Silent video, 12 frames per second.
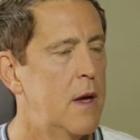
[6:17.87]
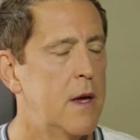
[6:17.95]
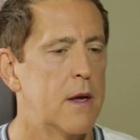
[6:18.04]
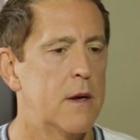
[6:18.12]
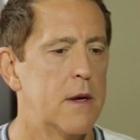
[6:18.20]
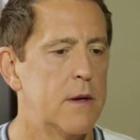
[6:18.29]

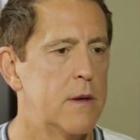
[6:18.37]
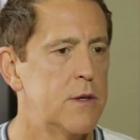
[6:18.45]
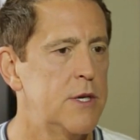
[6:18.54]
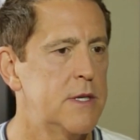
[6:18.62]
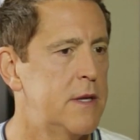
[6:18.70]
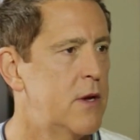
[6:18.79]
and uh,
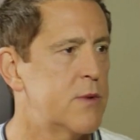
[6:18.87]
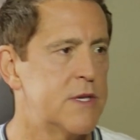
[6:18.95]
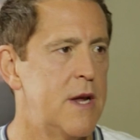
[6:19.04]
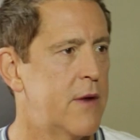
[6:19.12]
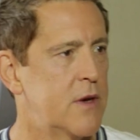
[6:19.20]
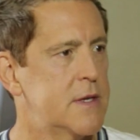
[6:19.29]
she said there
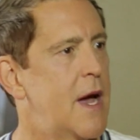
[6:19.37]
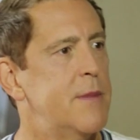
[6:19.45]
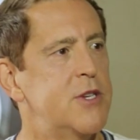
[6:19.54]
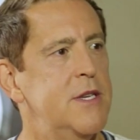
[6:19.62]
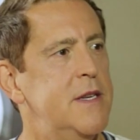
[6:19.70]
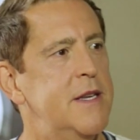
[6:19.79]
was never a time she